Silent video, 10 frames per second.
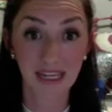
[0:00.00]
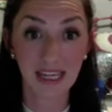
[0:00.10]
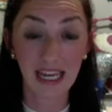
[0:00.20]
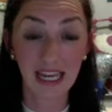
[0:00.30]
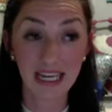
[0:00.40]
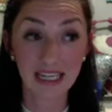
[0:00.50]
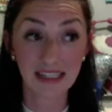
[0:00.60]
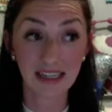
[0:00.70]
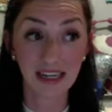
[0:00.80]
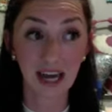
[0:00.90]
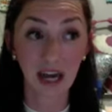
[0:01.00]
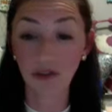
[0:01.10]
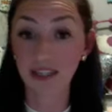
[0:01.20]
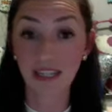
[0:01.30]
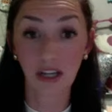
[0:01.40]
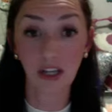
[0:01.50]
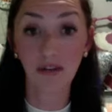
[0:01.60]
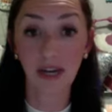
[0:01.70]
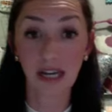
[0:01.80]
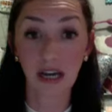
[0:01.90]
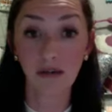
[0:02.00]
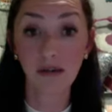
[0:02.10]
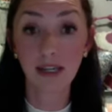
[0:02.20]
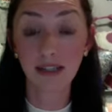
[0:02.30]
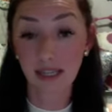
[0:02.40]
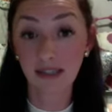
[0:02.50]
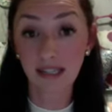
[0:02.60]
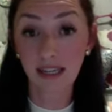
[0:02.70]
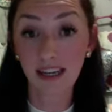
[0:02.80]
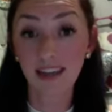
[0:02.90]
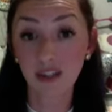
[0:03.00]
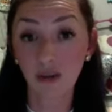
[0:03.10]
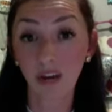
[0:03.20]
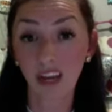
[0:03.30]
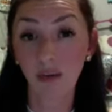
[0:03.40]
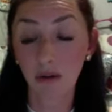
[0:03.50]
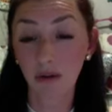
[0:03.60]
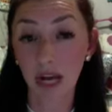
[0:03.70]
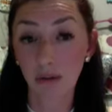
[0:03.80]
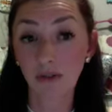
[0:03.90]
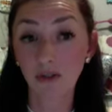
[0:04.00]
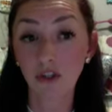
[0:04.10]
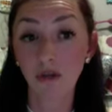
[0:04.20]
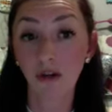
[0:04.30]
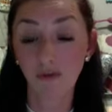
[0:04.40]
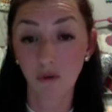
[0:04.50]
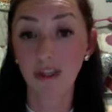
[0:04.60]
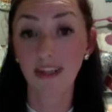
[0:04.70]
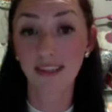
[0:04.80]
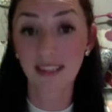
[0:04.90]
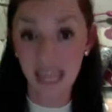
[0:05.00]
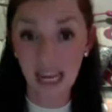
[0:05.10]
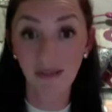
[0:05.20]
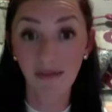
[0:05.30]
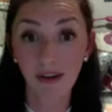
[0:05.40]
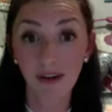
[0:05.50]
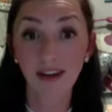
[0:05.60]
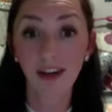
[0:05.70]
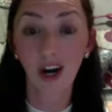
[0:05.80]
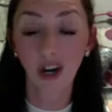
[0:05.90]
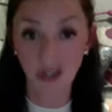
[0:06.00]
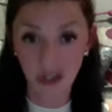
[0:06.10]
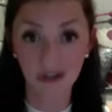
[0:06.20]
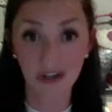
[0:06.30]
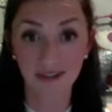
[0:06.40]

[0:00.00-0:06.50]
And I'll just tell you right now, Scentsy is the way that we were able to afford to save our children.